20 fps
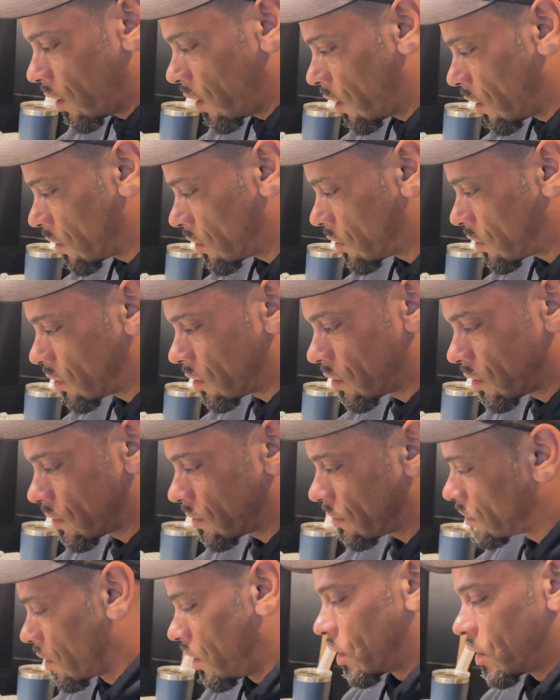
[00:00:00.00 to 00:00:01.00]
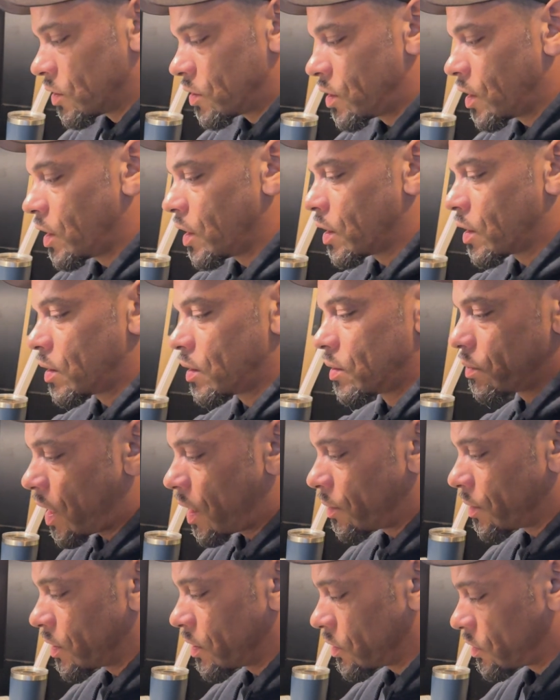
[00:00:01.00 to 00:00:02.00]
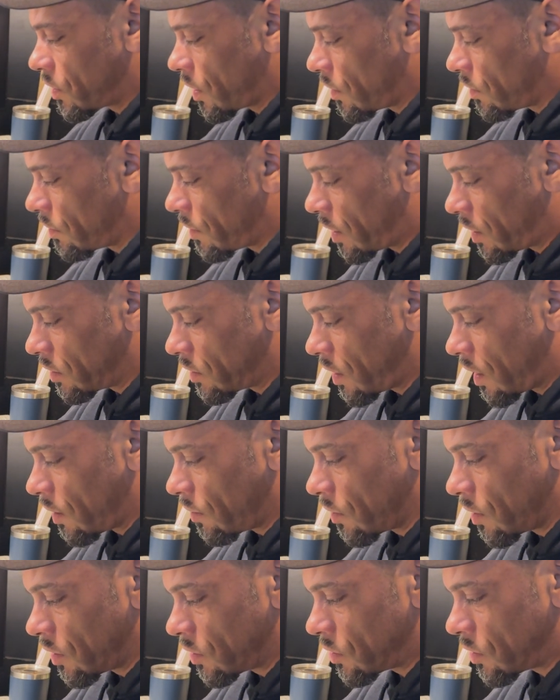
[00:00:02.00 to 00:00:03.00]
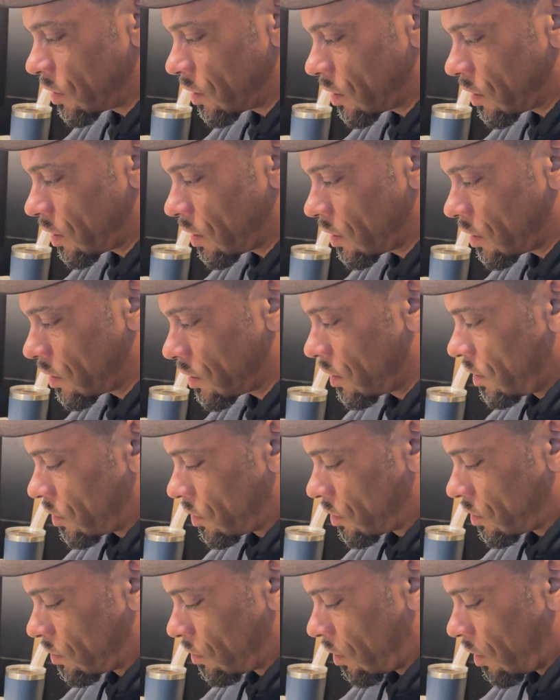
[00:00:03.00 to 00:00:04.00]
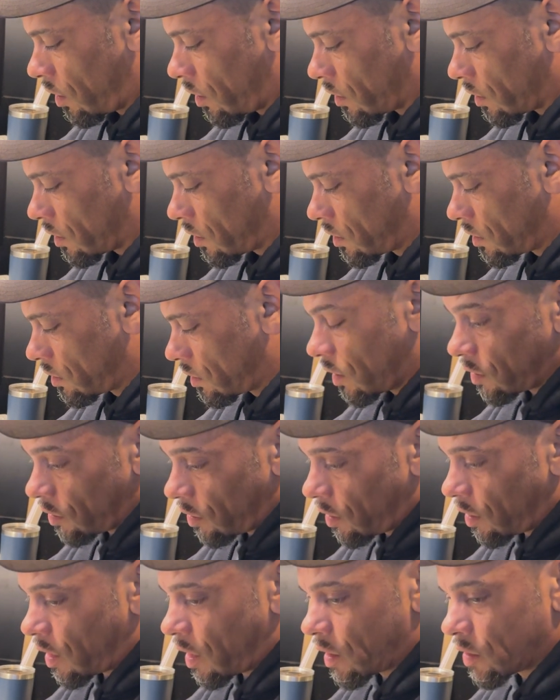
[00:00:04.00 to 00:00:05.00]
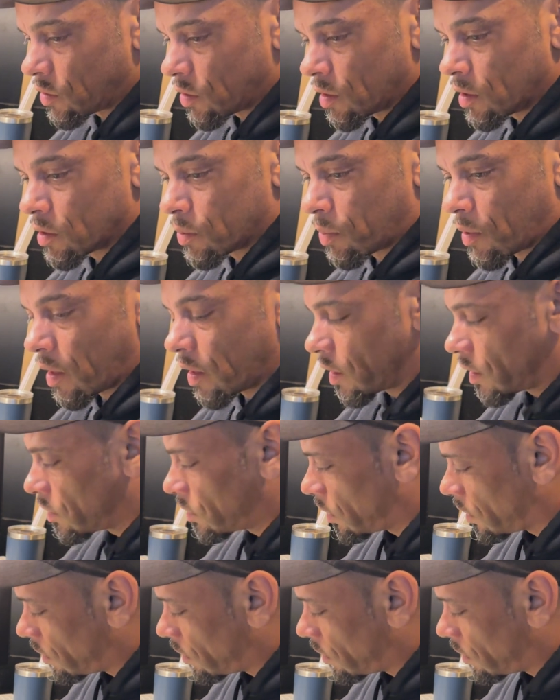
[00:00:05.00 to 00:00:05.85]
this is going to take probably the same amount of time this took, and it's smaller. And in all honesty, it's probably going